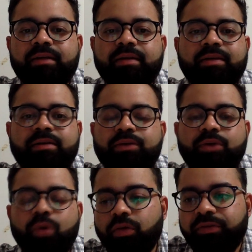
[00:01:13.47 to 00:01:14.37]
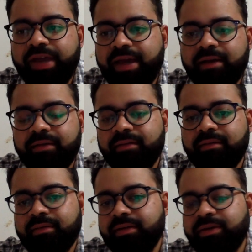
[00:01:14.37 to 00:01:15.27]
it nowhere
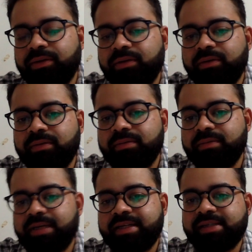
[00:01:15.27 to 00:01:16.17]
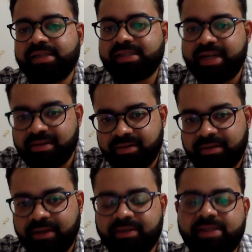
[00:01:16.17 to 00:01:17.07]
it is stated
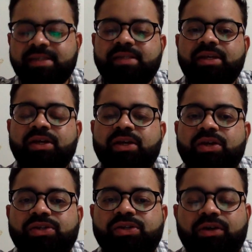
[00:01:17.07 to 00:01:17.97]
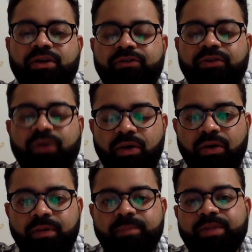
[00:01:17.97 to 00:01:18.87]
that this sort of
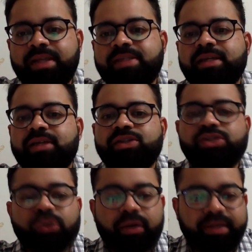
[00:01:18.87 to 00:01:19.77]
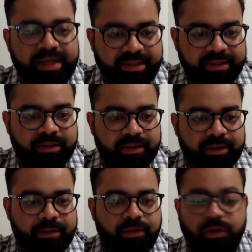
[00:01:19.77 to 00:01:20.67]
law is consolidating
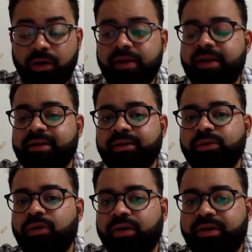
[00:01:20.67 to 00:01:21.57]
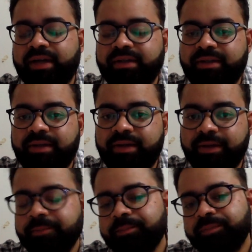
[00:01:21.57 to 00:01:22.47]
the law relating to contract in India.